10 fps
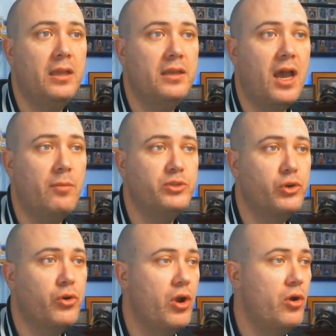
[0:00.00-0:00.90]
Topps
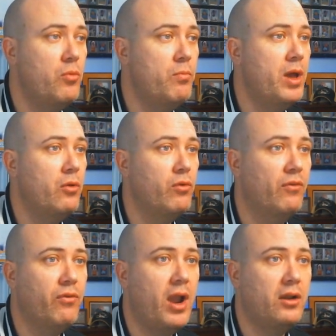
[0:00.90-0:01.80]
Chrome
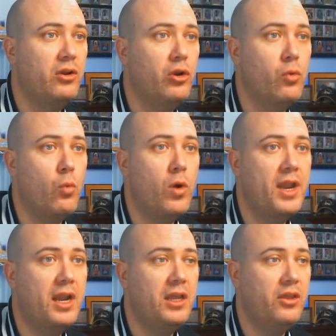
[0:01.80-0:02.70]
Refractor one
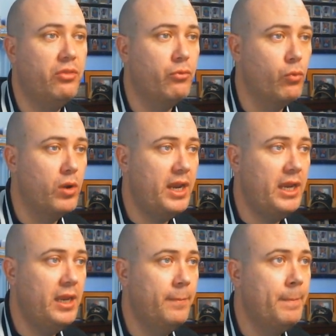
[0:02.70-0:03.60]
ninety-three.